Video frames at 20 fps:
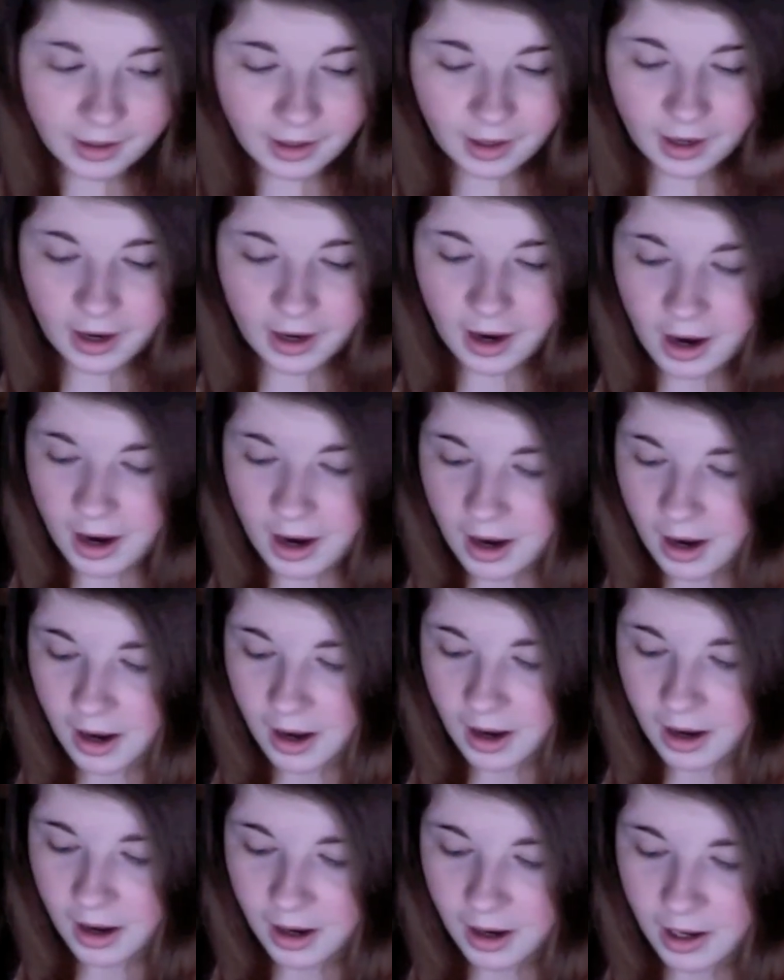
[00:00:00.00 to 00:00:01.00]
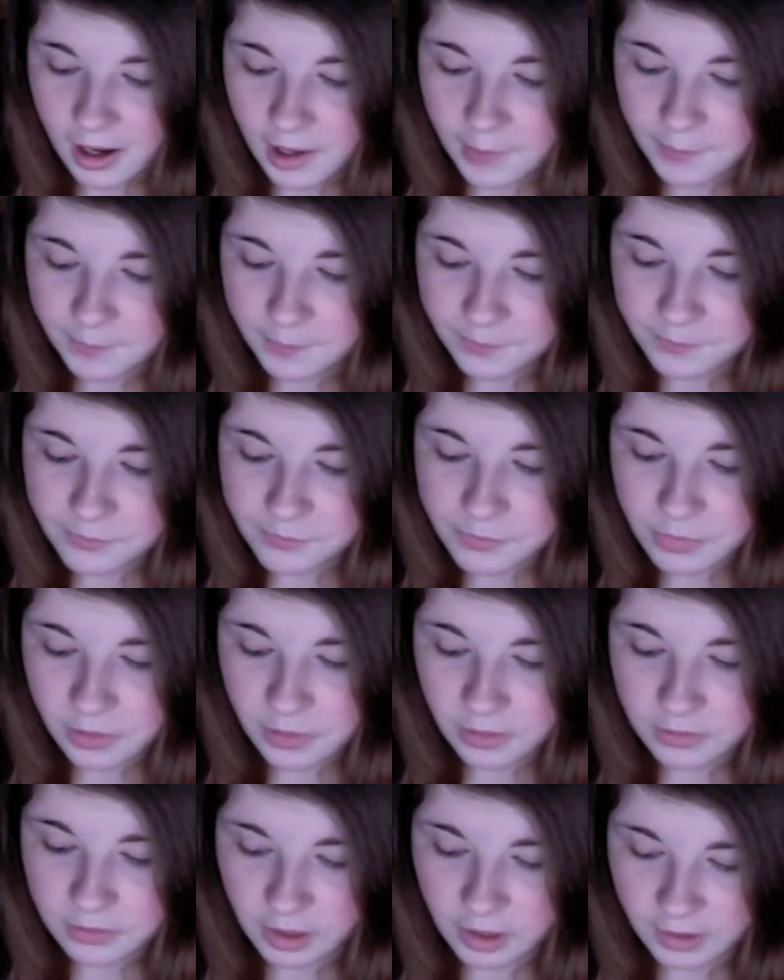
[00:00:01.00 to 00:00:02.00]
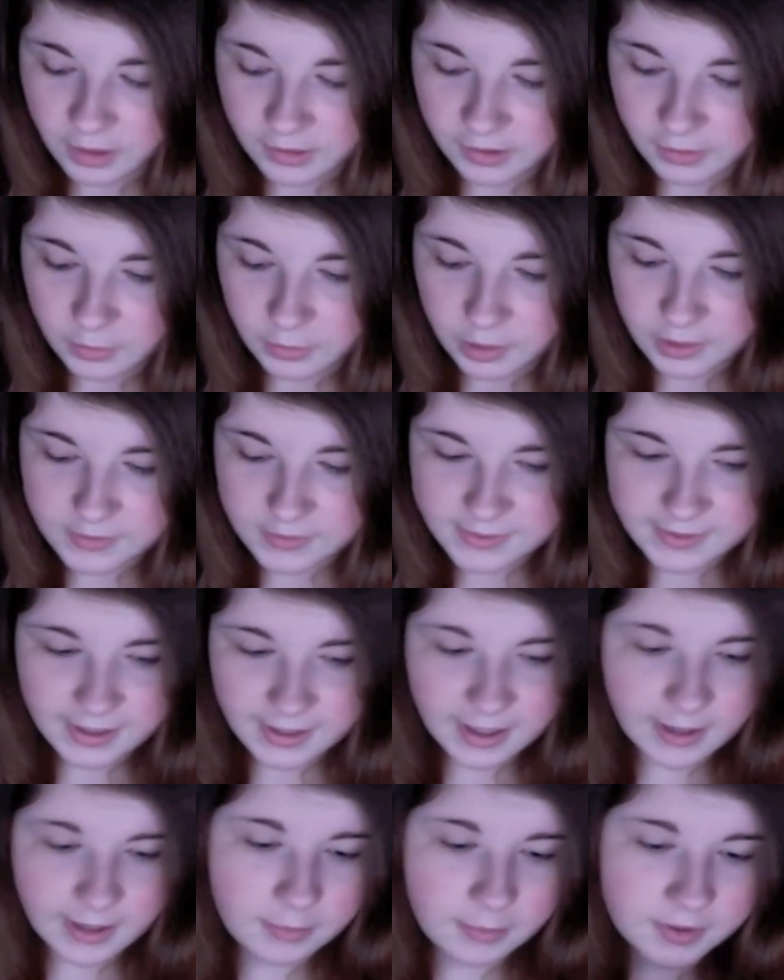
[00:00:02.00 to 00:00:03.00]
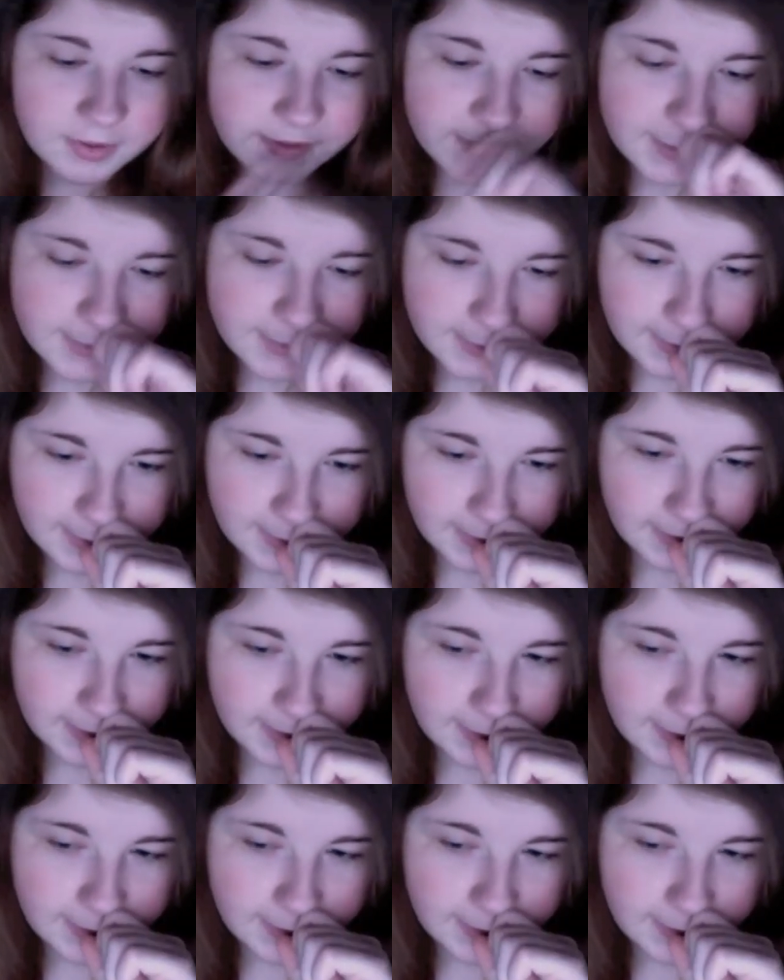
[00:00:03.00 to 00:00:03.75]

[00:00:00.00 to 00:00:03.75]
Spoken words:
Trying to think of what else I missed in